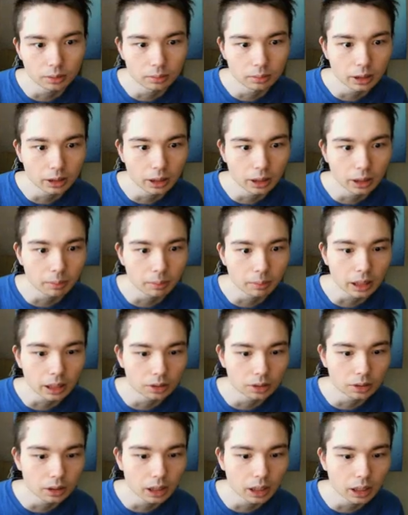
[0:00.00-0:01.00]
Now back to
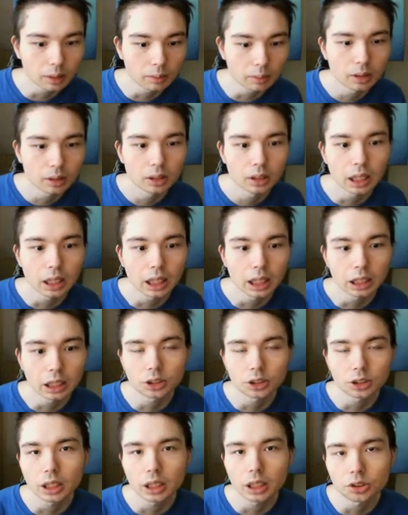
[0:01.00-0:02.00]
the game, h
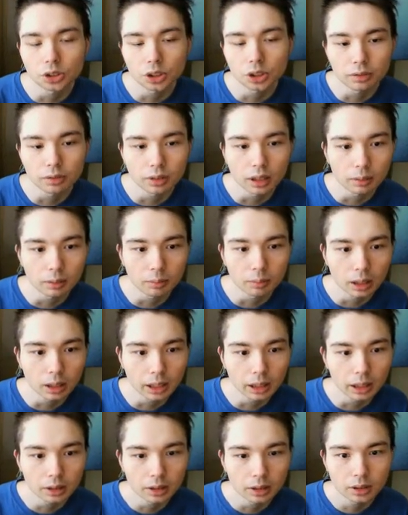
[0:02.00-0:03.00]
takes g5
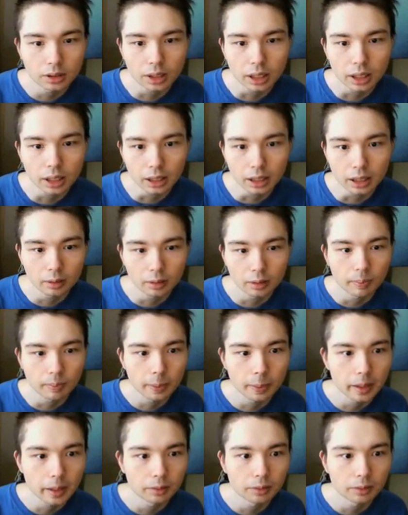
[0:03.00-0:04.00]
played, take.
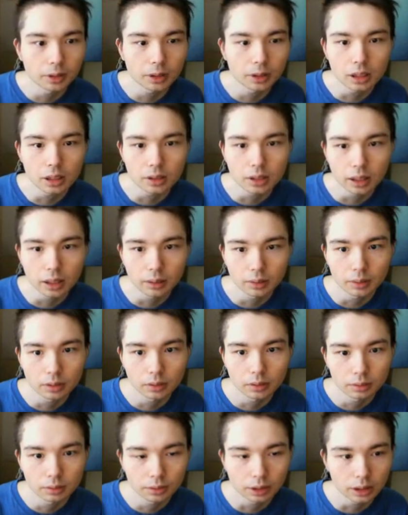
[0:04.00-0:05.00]
Rook
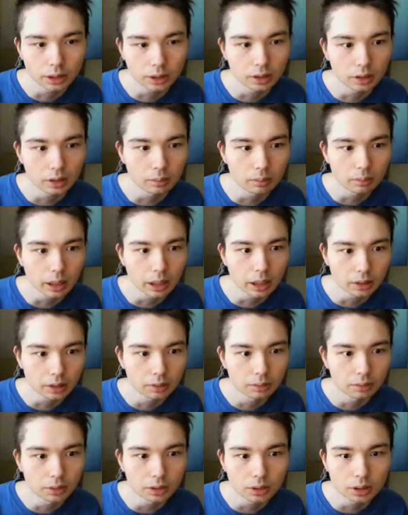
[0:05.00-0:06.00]
e7, threatening mate,
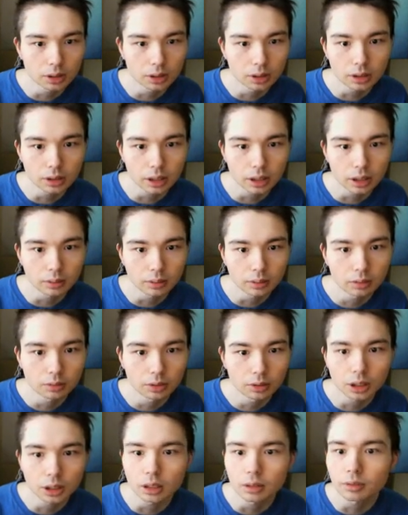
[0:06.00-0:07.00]
rook d7,
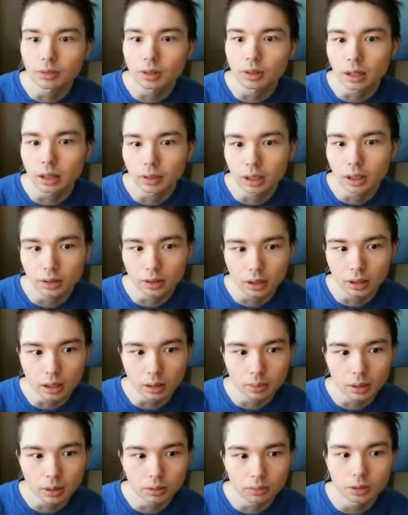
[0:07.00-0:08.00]
rook e5, let's
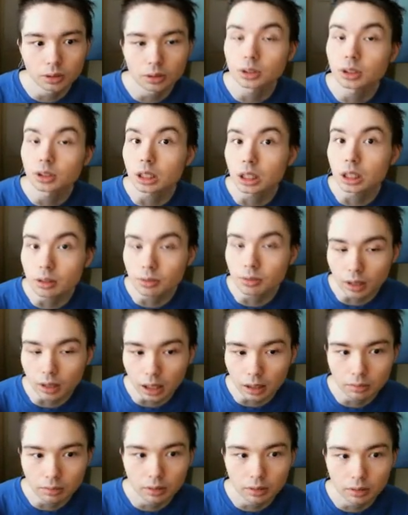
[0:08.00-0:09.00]
keep it, rook
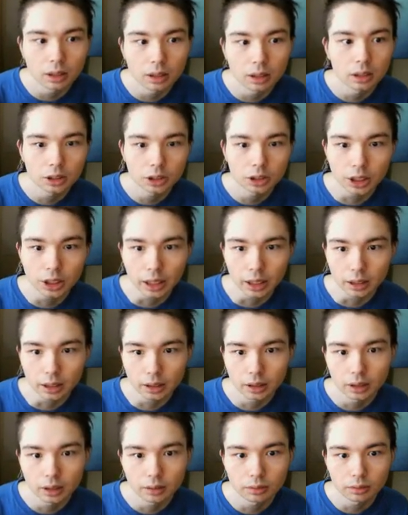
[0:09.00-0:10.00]
d5, check,
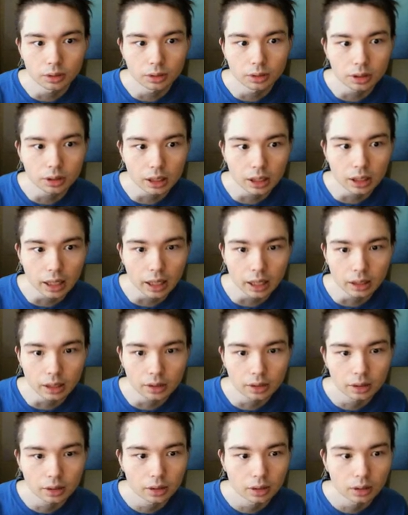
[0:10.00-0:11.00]
rook
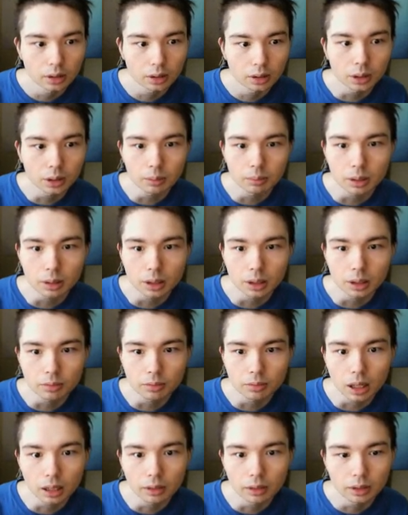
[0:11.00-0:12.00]
d8, queen
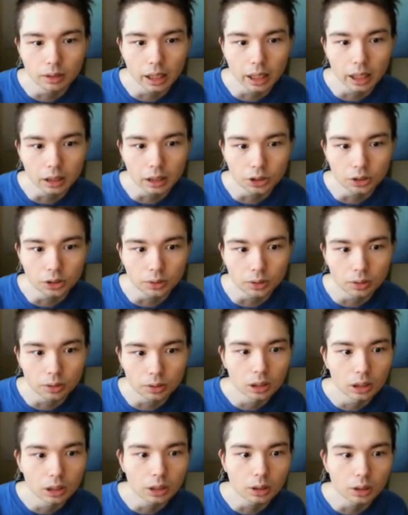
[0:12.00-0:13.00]
b5, h4,
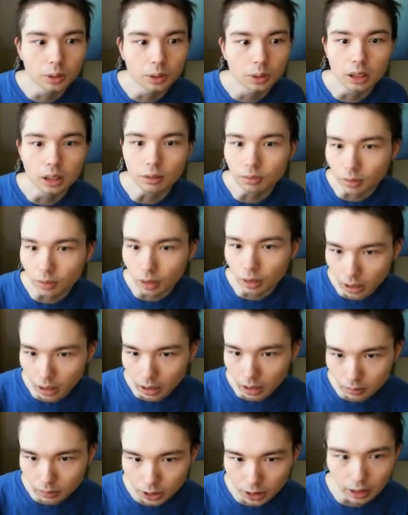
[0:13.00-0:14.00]
queen
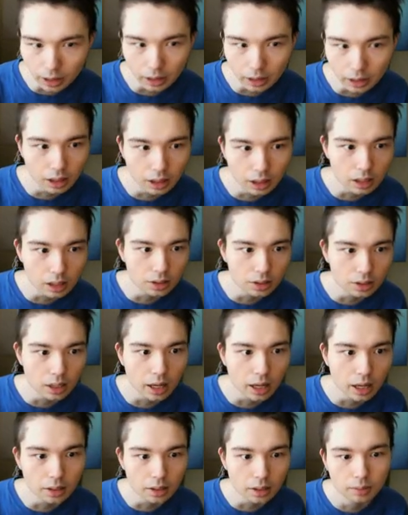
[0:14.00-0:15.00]
e5 check, king
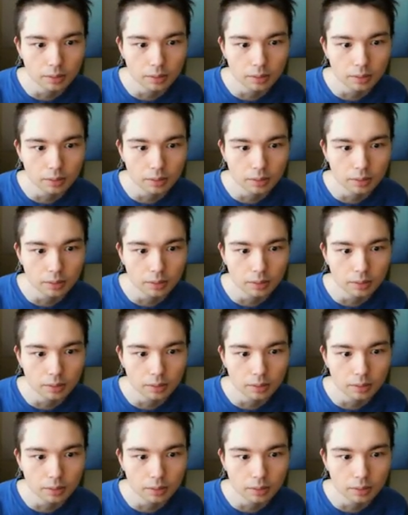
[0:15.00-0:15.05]
c8.